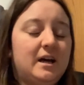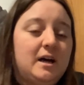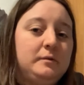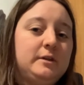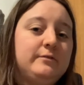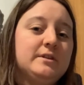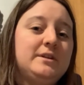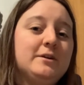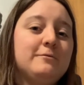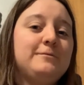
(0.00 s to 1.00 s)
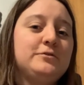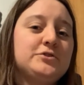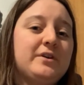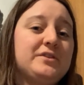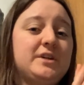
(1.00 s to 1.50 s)
I believe, in the near
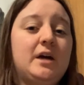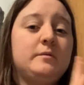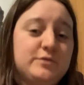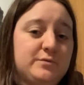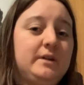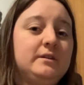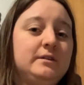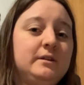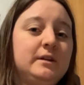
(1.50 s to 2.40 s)
future at the time it was written.